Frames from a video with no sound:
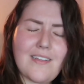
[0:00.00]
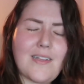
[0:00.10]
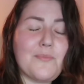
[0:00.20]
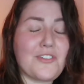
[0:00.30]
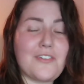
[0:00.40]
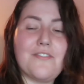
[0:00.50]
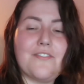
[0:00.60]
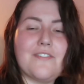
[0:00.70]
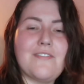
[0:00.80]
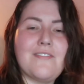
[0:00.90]
observe.
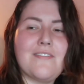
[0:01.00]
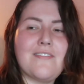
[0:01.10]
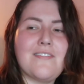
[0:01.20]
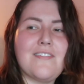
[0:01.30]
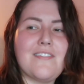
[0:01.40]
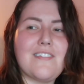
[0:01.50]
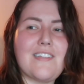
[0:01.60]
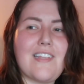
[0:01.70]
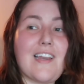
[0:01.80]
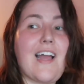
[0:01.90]

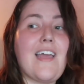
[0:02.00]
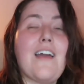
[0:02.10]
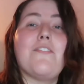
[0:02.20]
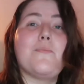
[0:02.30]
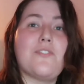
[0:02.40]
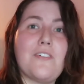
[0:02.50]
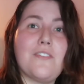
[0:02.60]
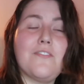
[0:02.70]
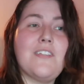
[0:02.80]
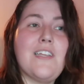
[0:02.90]
And I have
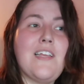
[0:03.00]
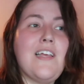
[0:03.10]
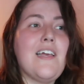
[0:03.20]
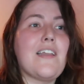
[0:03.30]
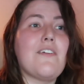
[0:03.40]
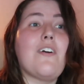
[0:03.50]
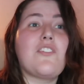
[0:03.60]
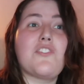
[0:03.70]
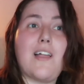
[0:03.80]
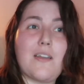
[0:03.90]
observed. And I've
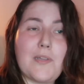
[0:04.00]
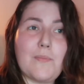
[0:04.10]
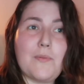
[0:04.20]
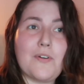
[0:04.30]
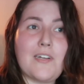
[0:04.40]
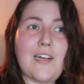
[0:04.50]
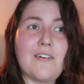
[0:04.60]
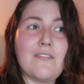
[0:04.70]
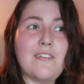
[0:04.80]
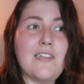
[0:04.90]
watched a lot of people burn
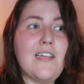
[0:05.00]
out.